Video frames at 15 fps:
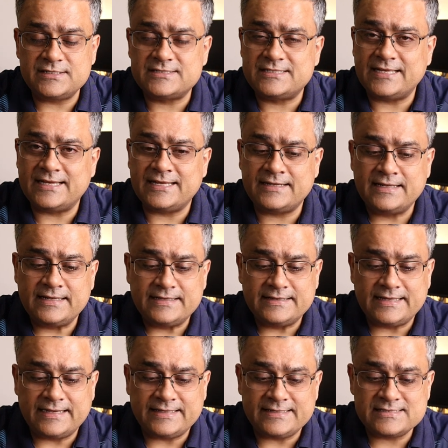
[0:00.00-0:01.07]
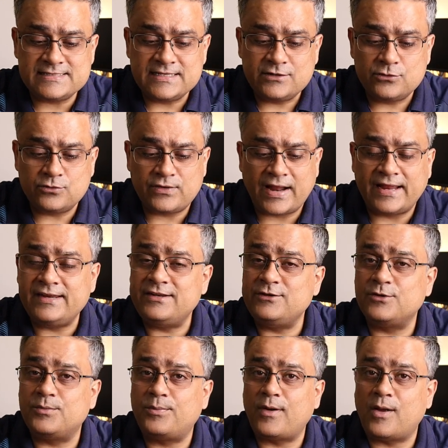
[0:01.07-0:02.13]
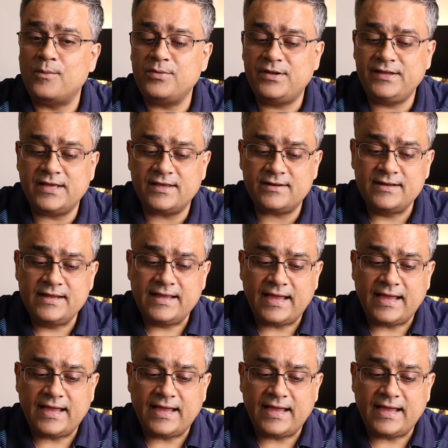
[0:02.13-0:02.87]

is there, that is to write your prompt here.